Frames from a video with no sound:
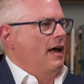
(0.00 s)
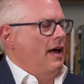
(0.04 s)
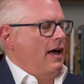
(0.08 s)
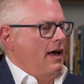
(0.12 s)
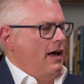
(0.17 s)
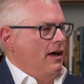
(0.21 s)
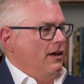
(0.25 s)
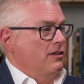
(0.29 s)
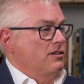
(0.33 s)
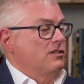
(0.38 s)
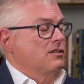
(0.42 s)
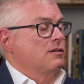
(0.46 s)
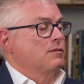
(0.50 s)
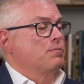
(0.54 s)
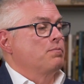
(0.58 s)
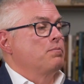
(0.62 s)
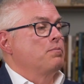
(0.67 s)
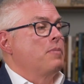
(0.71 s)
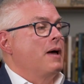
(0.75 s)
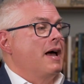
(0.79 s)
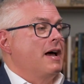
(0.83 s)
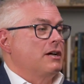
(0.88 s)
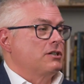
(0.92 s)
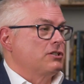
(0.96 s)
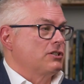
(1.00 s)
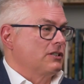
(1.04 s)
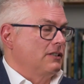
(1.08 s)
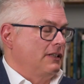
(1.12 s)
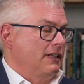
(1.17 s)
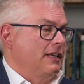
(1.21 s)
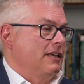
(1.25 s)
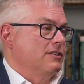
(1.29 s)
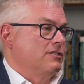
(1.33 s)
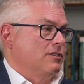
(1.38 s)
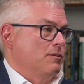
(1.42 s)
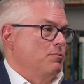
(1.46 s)

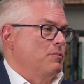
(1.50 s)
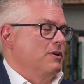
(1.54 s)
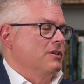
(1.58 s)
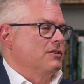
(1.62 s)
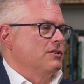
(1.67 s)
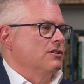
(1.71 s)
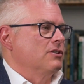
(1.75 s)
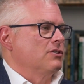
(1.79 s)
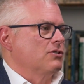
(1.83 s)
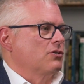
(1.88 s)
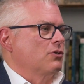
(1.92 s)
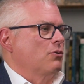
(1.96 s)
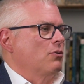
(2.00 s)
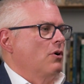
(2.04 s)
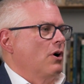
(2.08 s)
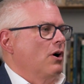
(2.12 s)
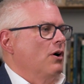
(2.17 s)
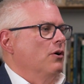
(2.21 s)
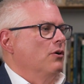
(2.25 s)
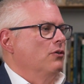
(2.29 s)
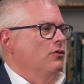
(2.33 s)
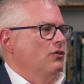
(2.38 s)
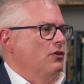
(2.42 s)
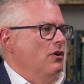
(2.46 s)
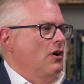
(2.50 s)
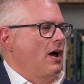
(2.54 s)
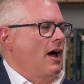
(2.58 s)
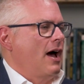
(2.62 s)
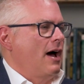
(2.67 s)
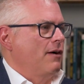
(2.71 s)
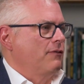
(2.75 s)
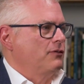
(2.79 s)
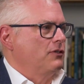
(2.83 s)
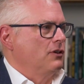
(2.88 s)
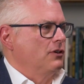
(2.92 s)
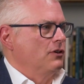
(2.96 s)
especially as a business grows, you
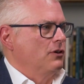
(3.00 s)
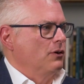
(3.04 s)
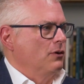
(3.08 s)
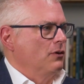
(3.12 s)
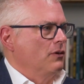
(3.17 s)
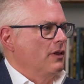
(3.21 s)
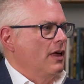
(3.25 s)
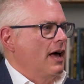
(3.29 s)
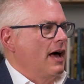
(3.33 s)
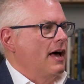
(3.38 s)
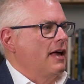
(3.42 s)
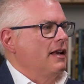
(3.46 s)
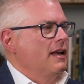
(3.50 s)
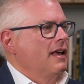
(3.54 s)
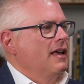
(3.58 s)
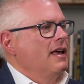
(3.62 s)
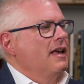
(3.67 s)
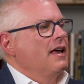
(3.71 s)
have to do that.